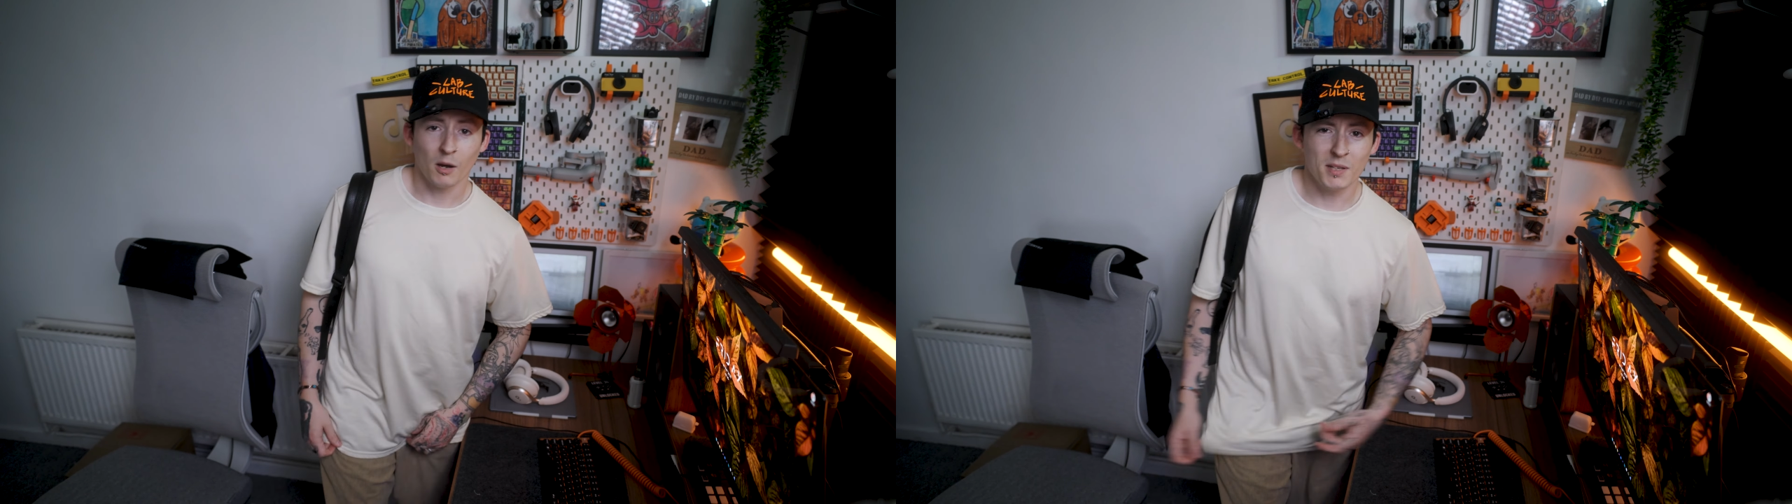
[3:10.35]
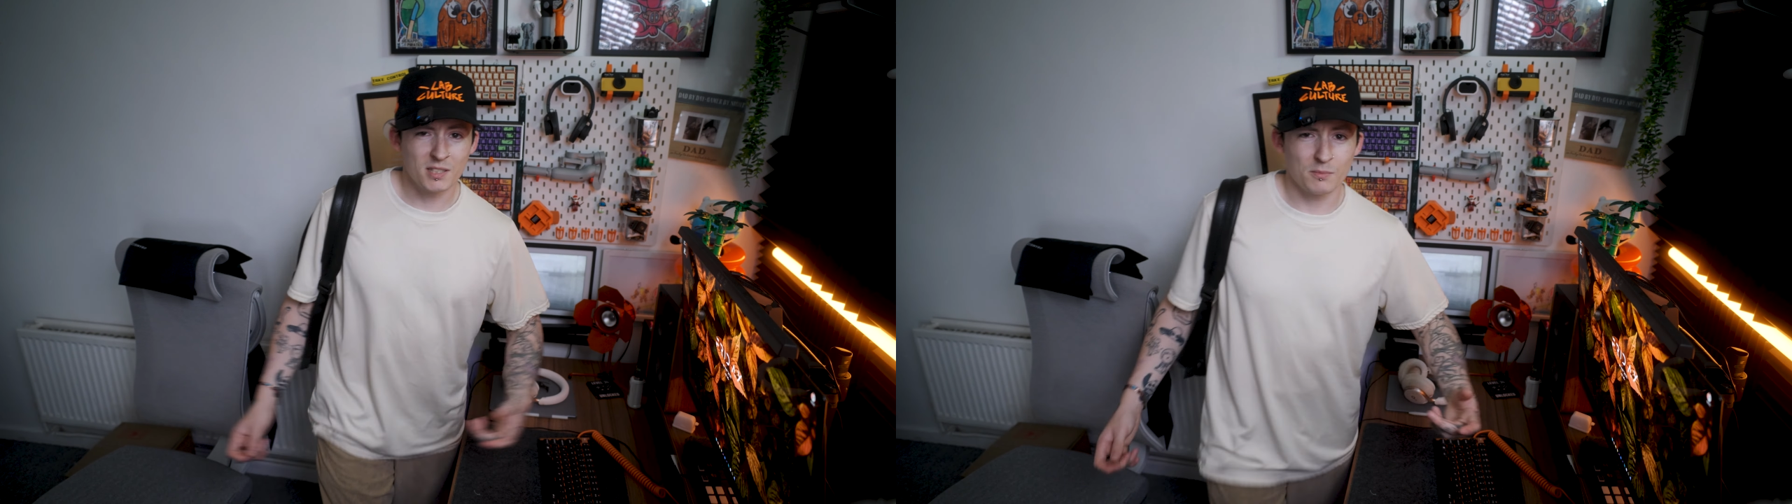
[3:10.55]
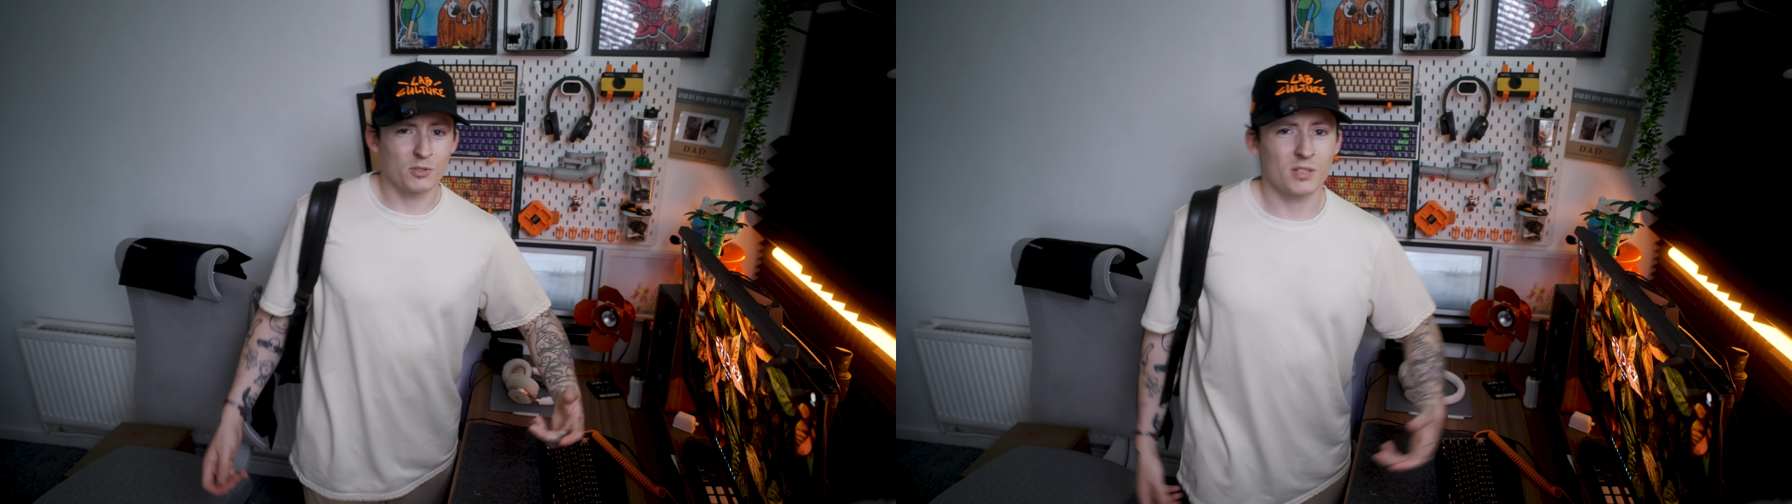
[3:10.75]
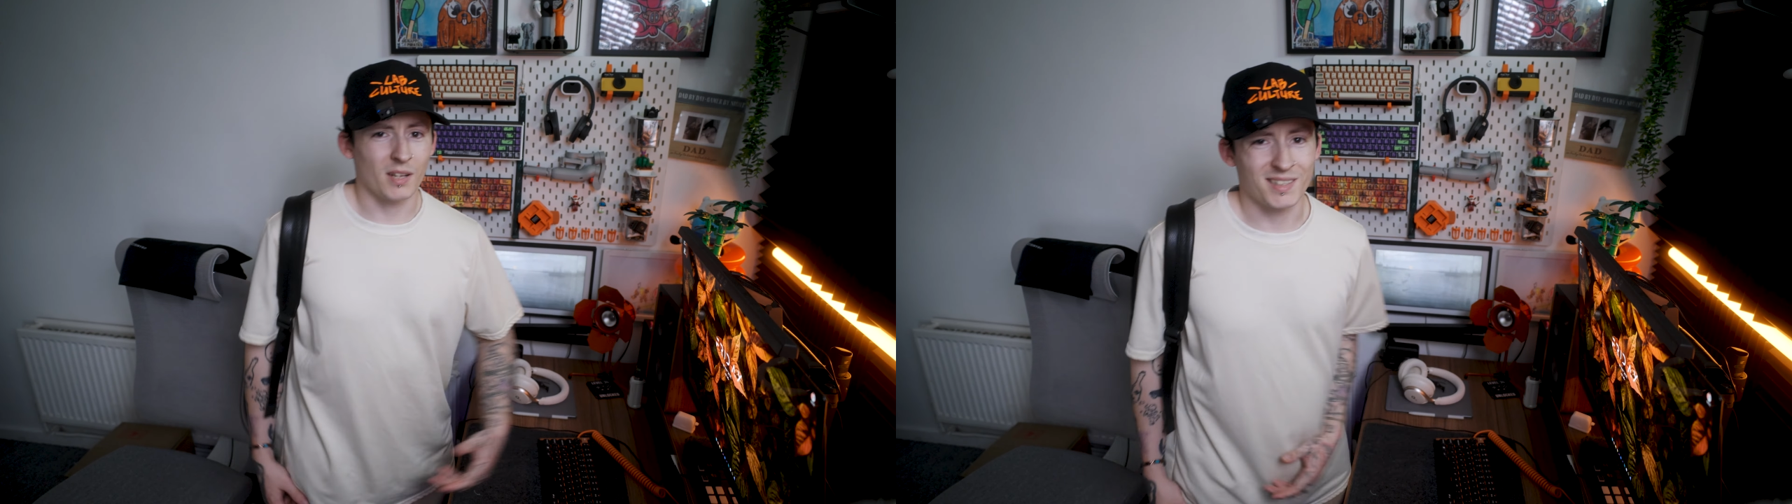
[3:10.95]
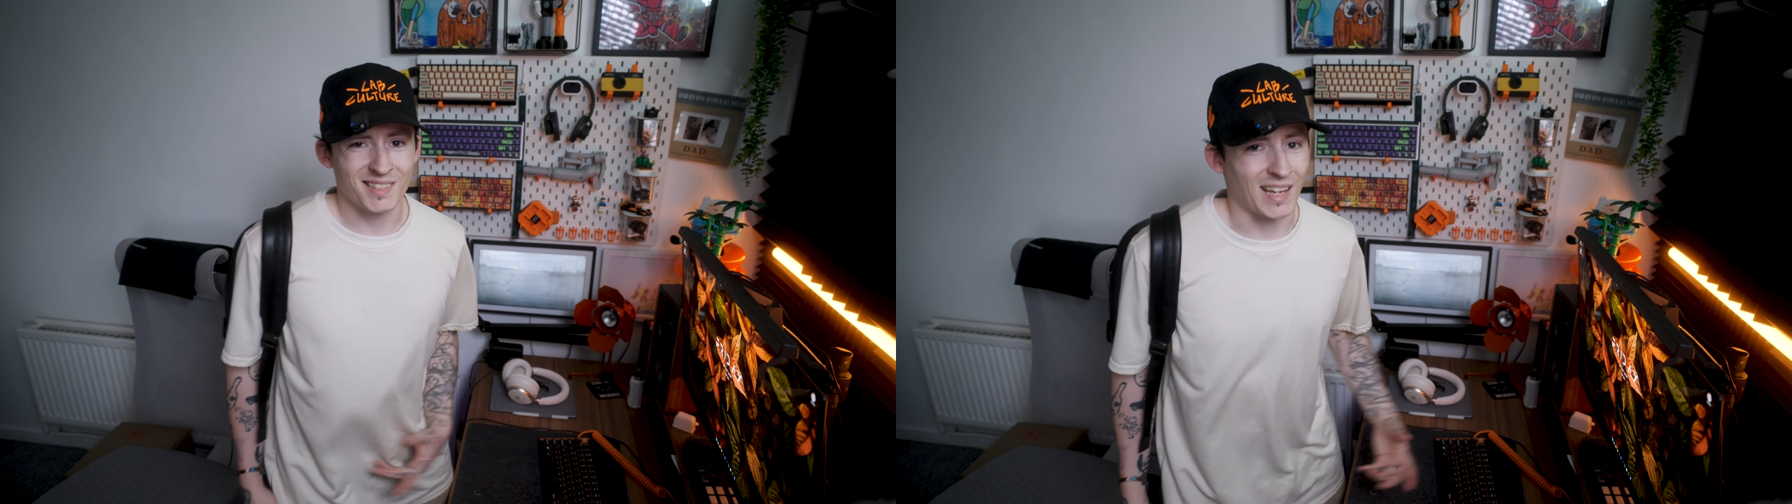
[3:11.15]
I'm in some just
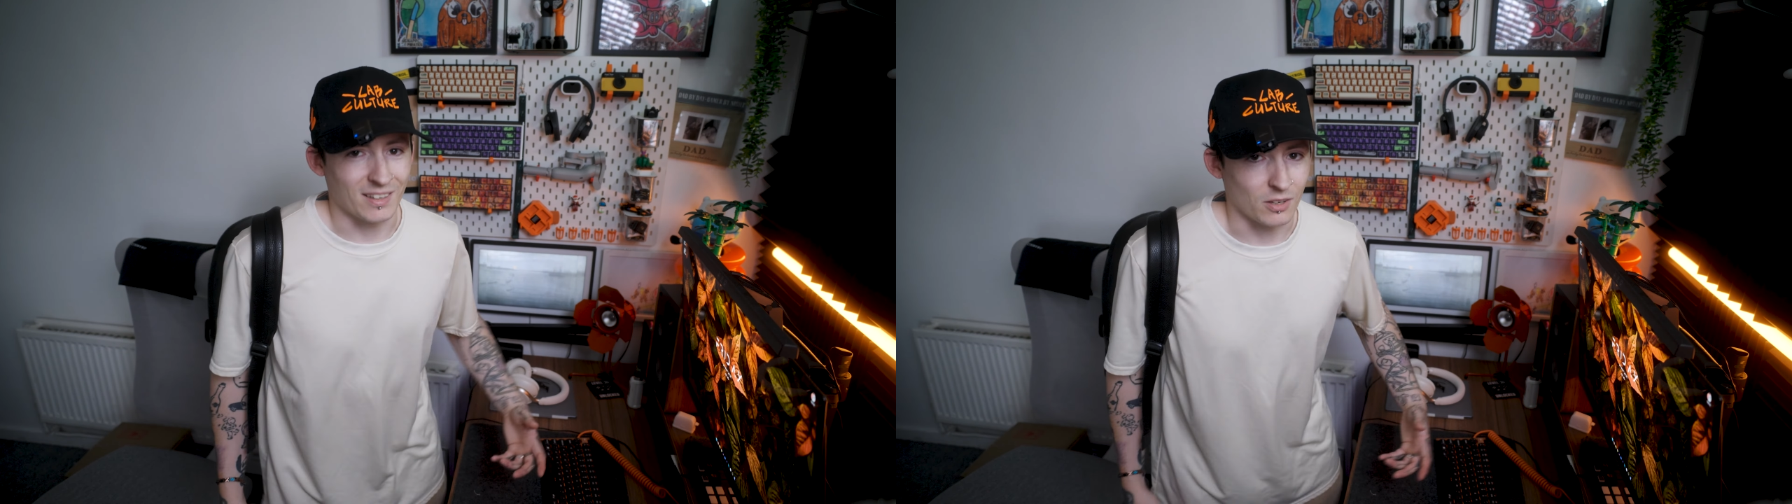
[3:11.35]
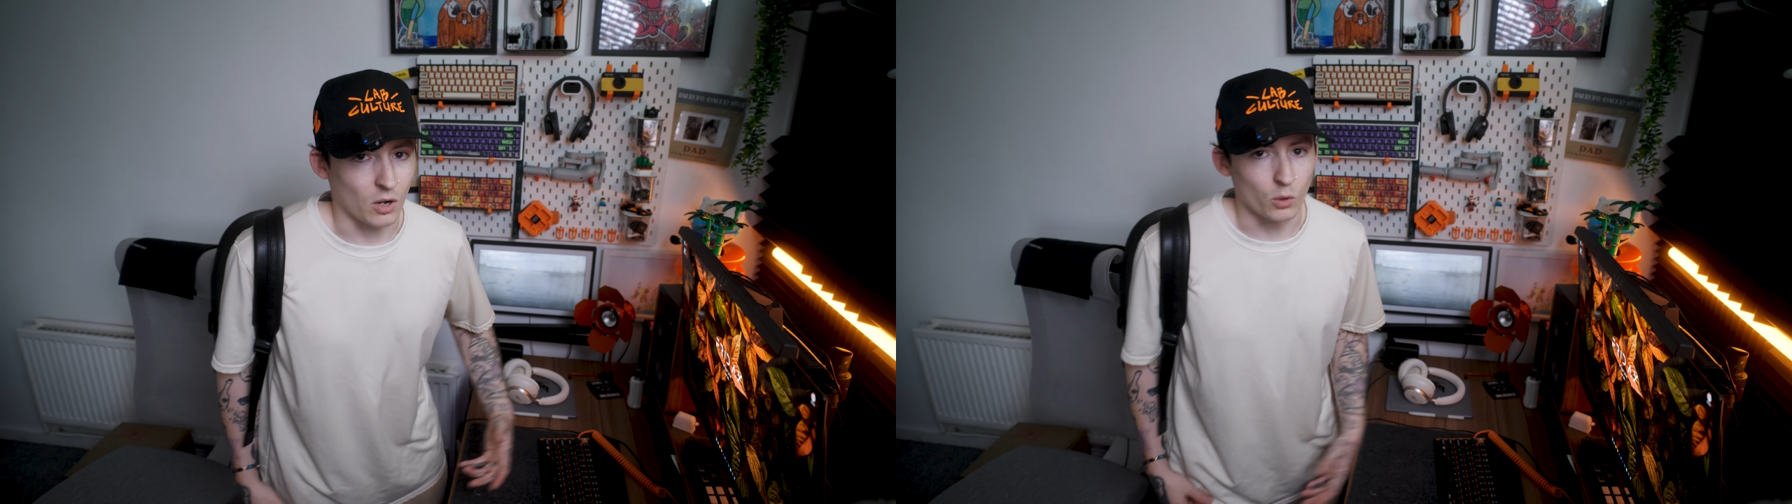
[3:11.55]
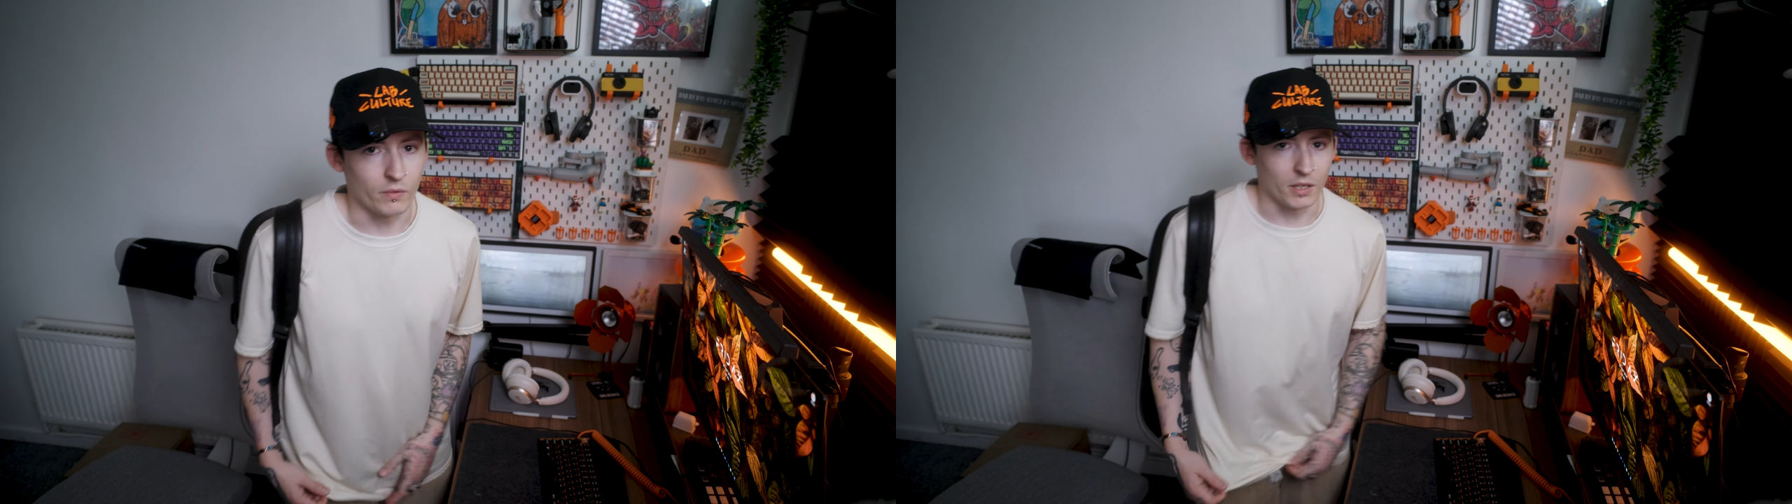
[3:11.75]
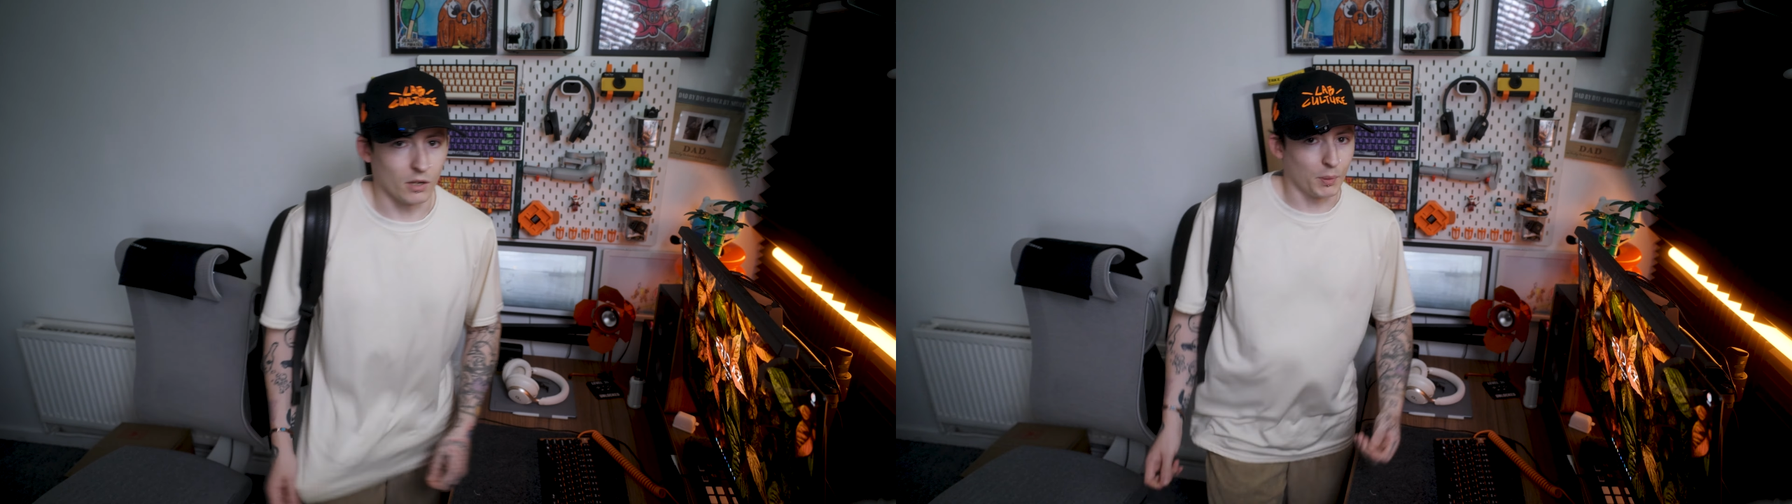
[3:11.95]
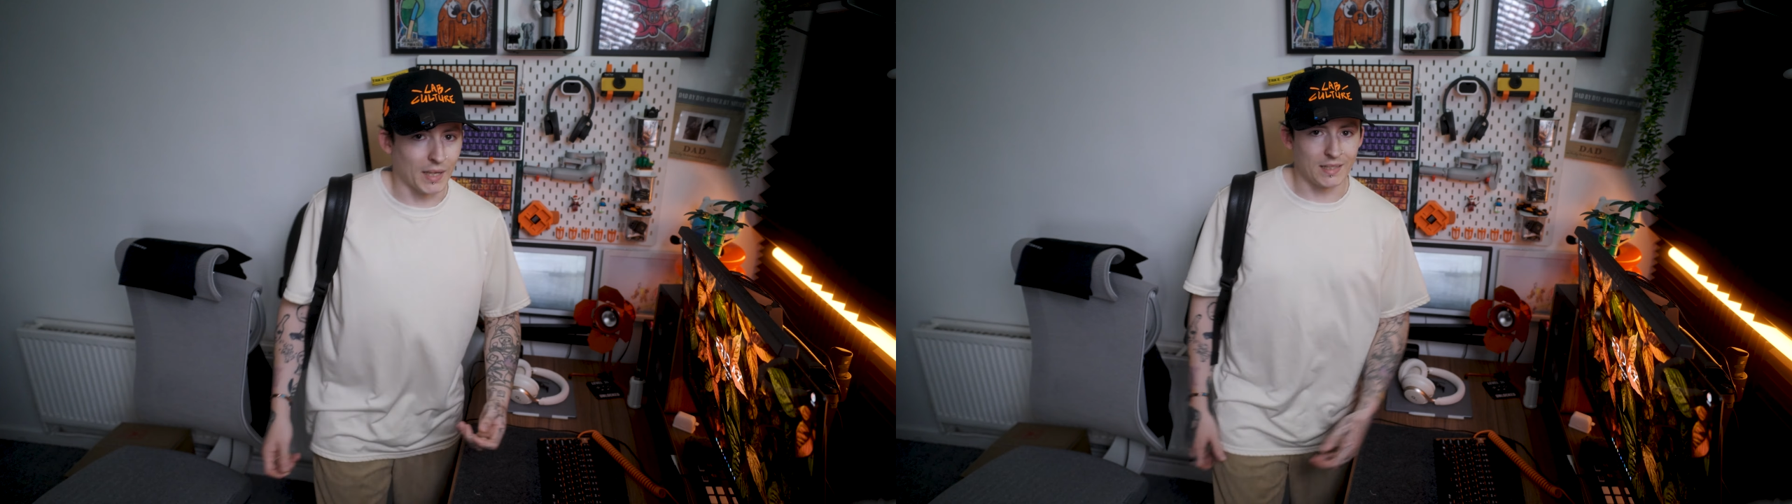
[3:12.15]
like standard clothing, you
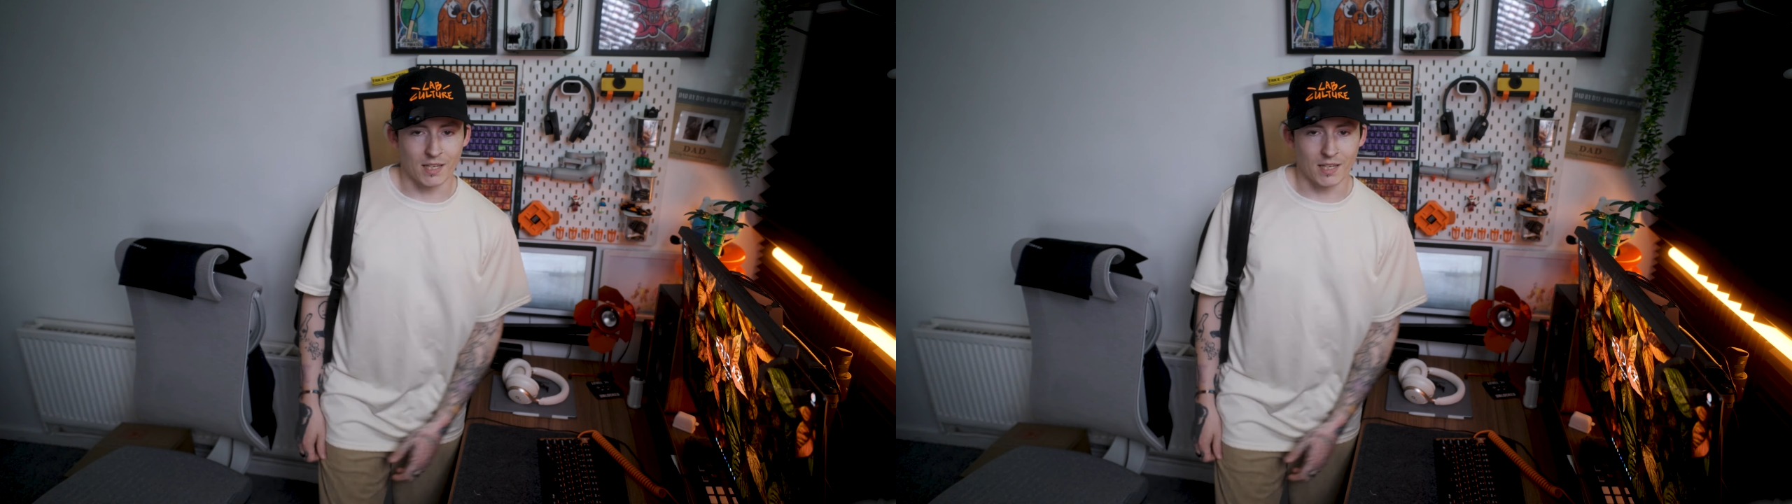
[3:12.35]
know, plain